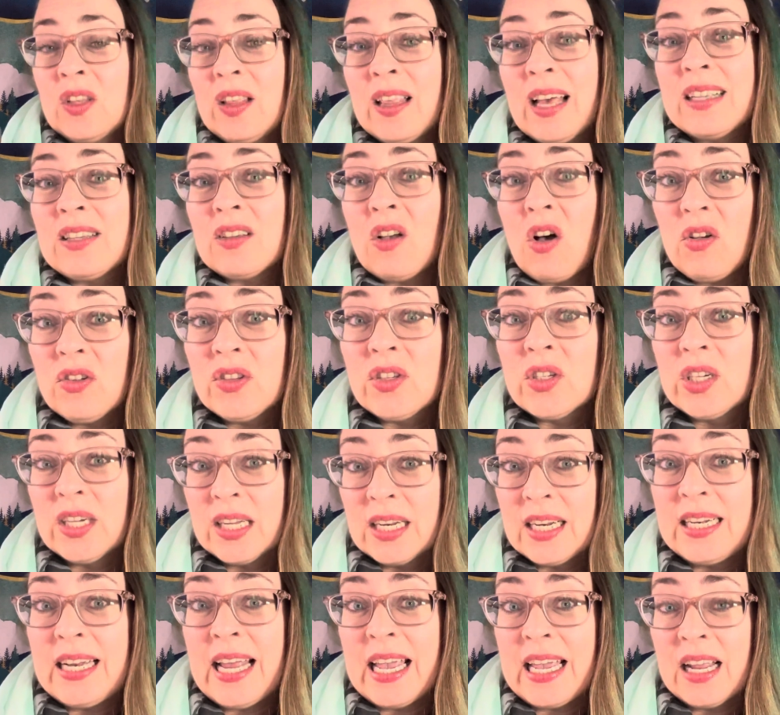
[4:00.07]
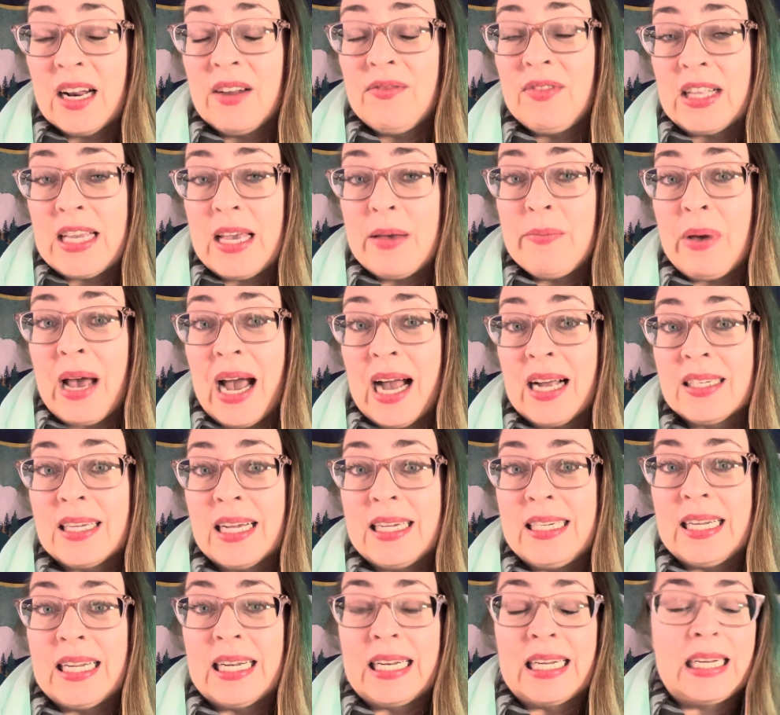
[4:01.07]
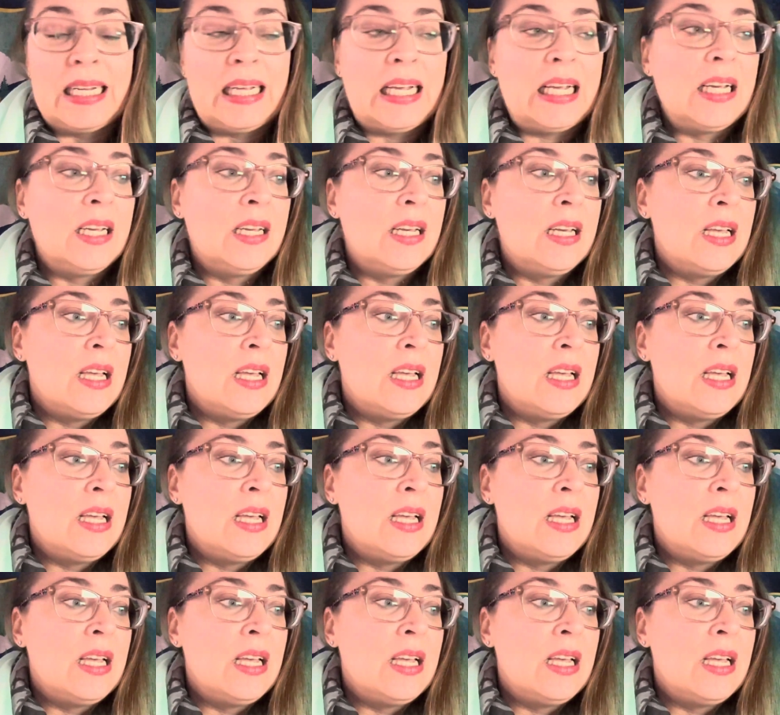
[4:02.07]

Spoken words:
that's also going to negatively impact identity.